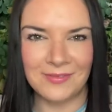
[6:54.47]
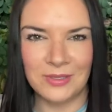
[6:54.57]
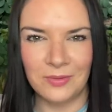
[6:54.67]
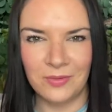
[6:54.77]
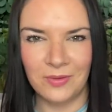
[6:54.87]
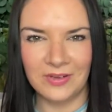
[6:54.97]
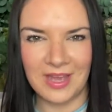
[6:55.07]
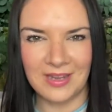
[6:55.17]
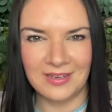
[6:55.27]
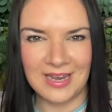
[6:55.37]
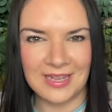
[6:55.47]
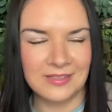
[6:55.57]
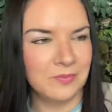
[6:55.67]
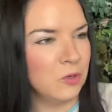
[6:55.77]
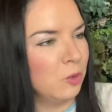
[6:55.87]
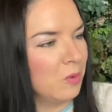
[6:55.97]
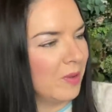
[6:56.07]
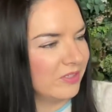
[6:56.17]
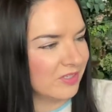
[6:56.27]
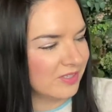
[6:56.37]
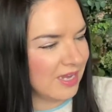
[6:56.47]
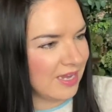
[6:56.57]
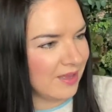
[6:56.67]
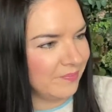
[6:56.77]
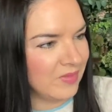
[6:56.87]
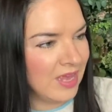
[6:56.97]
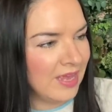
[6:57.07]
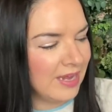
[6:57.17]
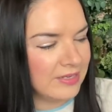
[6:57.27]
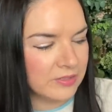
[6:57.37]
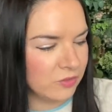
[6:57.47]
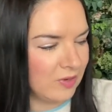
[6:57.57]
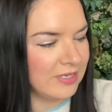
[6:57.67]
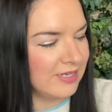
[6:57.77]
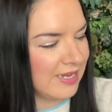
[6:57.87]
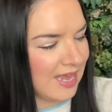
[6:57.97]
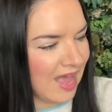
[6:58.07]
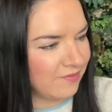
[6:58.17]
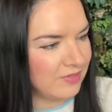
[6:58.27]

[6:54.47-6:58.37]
So I thought I'd get Lee some normal ones because he doesn't drink decaf.